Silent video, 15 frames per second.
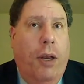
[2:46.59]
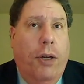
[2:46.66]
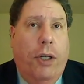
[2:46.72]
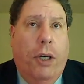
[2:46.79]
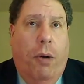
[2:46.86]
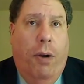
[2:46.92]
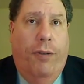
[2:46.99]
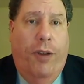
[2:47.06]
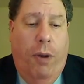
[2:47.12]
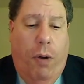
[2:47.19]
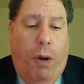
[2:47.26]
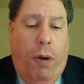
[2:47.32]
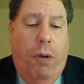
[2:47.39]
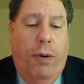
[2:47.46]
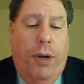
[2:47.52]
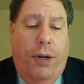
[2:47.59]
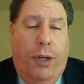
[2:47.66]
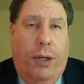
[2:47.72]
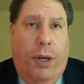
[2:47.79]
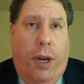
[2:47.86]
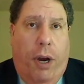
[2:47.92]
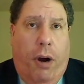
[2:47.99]
So if you owned a
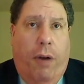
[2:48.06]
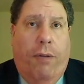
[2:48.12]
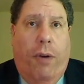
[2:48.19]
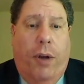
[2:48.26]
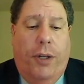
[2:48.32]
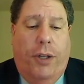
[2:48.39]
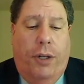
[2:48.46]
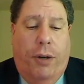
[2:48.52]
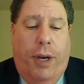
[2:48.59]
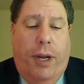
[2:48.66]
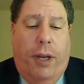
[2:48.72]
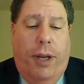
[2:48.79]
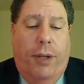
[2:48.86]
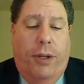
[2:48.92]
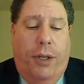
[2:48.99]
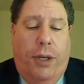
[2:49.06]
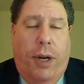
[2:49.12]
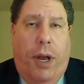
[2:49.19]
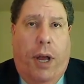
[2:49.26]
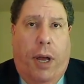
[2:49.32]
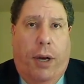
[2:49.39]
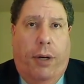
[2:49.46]
share of Australian
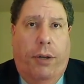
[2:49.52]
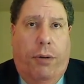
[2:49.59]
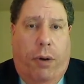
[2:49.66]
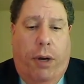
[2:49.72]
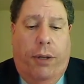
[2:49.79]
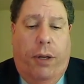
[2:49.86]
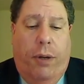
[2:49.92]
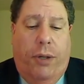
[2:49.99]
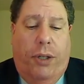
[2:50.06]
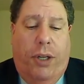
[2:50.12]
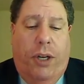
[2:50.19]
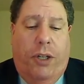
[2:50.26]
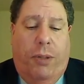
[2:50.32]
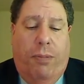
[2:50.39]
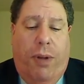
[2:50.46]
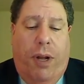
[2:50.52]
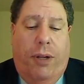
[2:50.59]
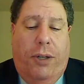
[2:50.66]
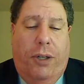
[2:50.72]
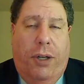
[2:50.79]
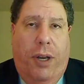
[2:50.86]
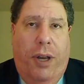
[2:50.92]
stock during those 6
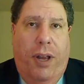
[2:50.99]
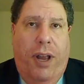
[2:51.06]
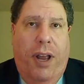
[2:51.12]
months,